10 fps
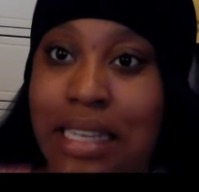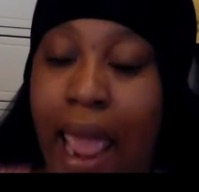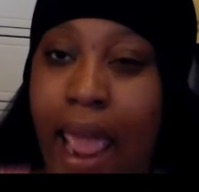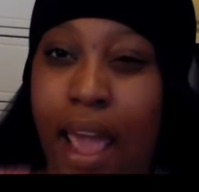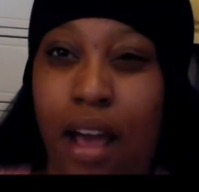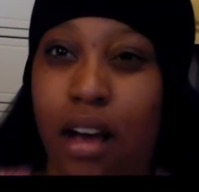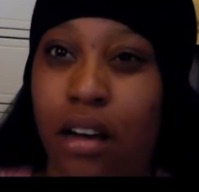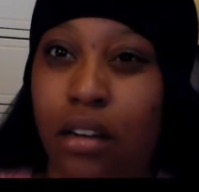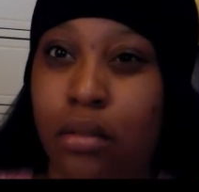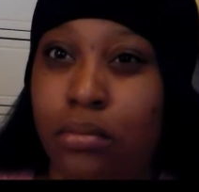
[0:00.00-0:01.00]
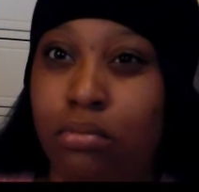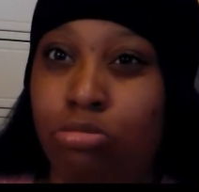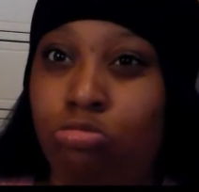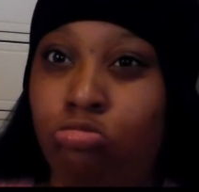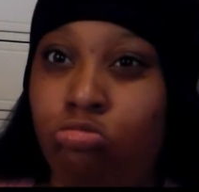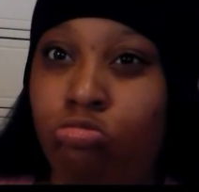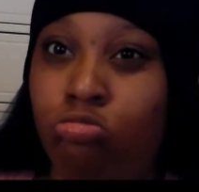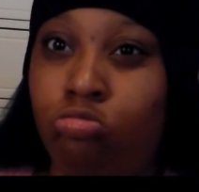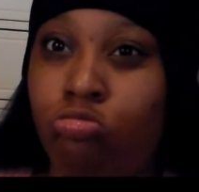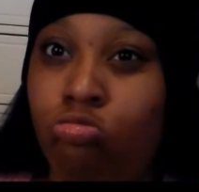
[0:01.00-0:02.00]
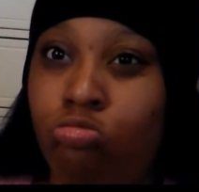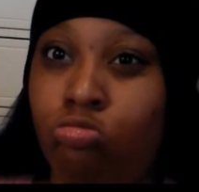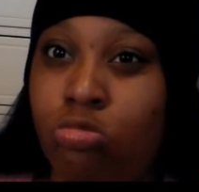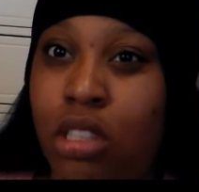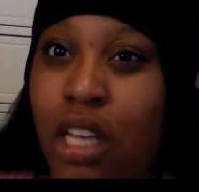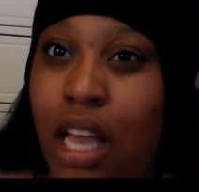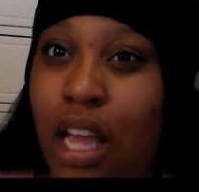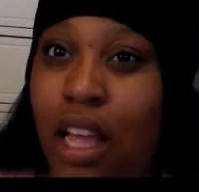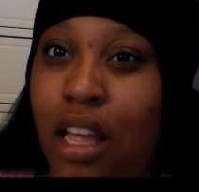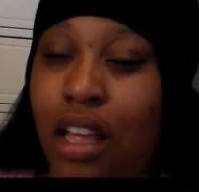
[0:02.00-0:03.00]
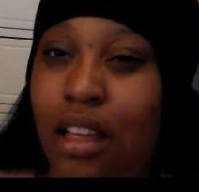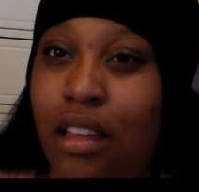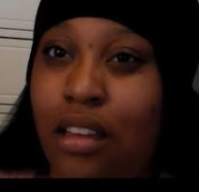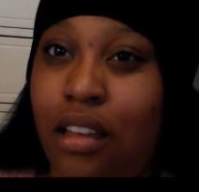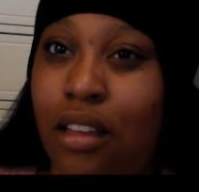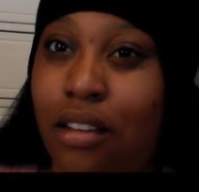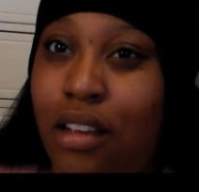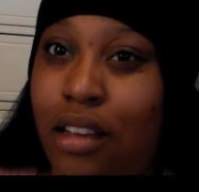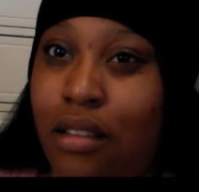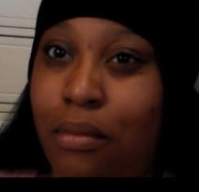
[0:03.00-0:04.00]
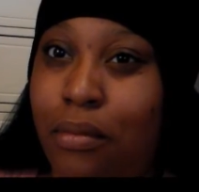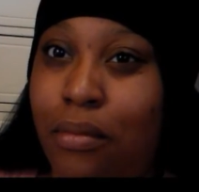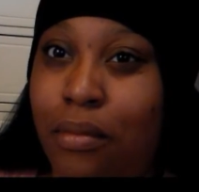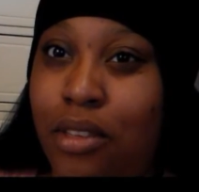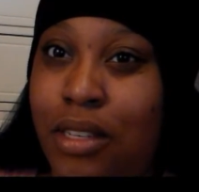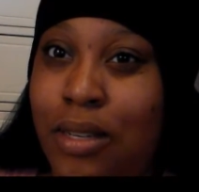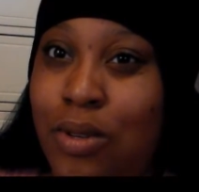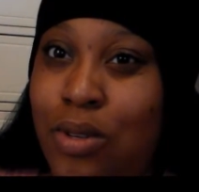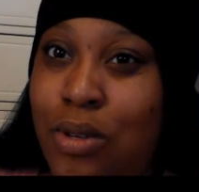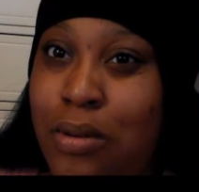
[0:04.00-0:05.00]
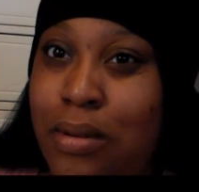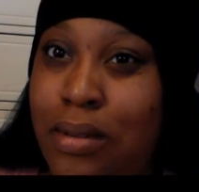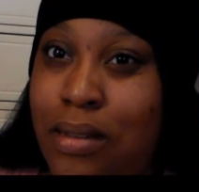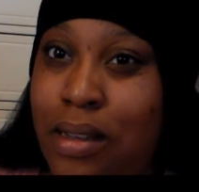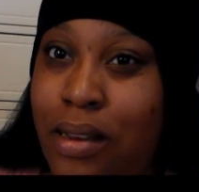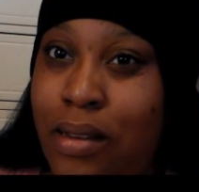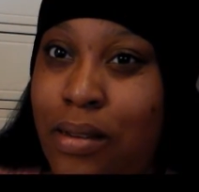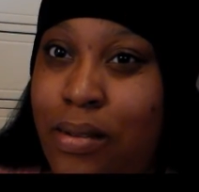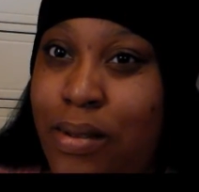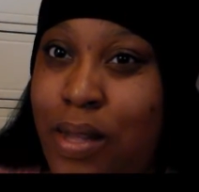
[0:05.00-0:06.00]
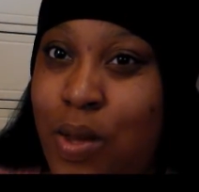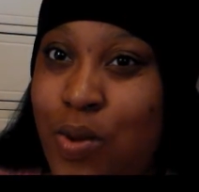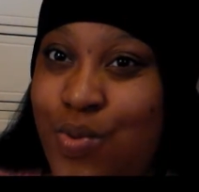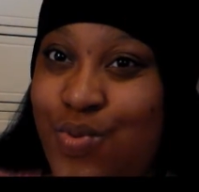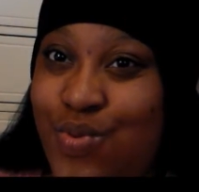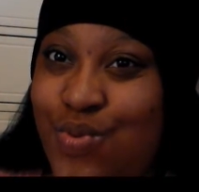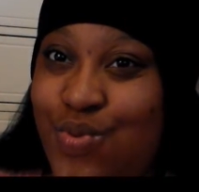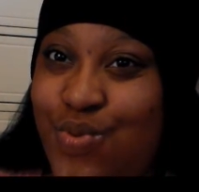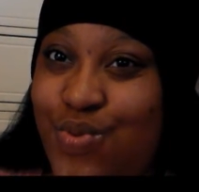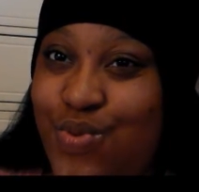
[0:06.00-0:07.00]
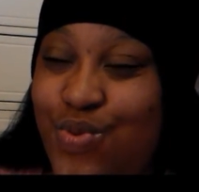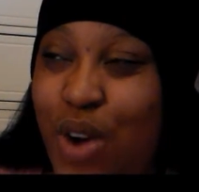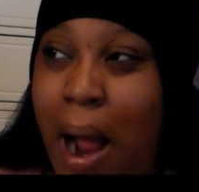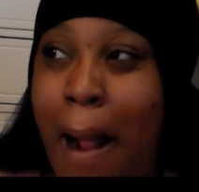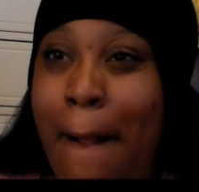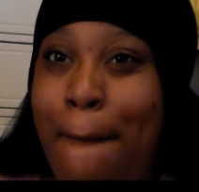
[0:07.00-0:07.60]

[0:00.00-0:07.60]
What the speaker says: damn. And yeah, Gino too was kind of, I was like, ooh,